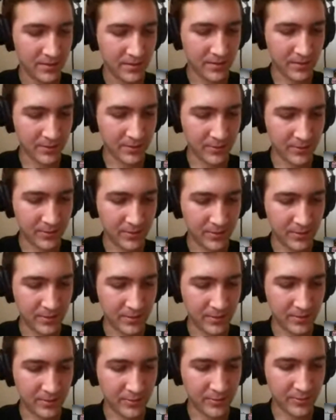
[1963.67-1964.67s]
or
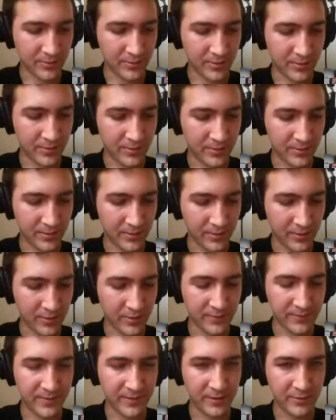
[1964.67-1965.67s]

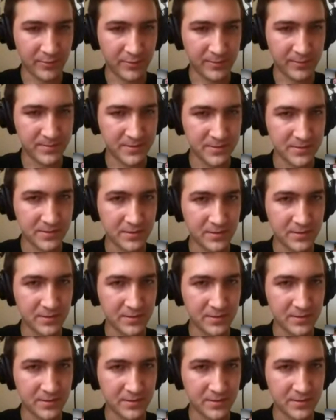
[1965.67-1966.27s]
config groups.